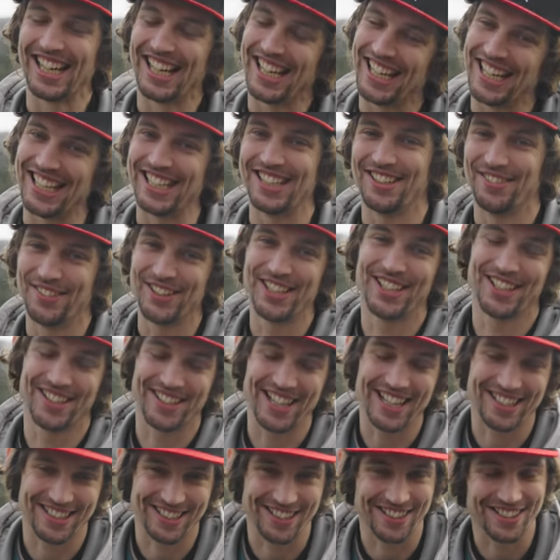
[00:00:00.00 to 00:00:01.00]

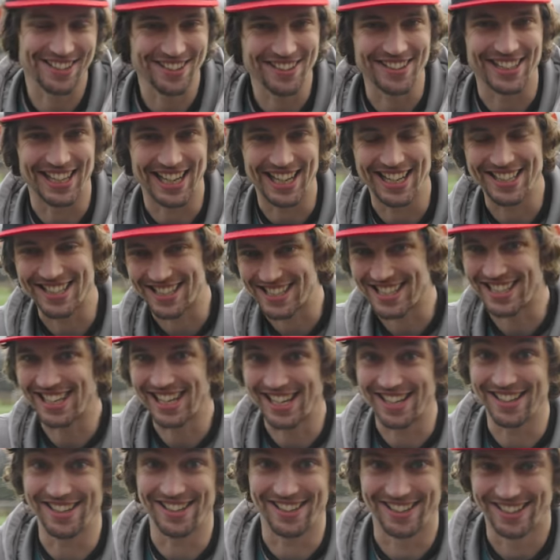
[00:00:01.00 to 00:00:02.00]
you'll do that just
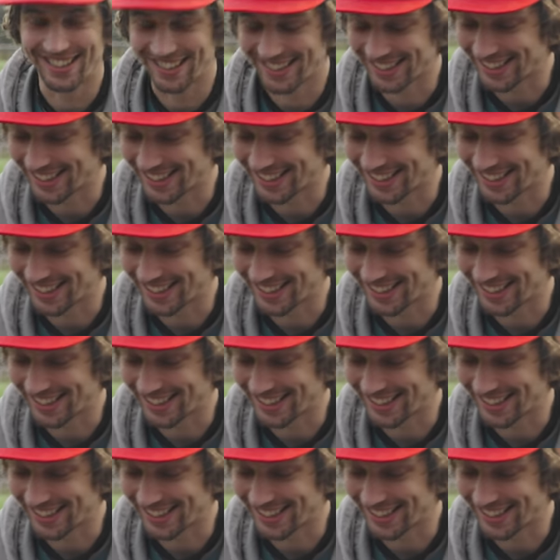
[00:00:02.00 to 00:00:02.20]
later.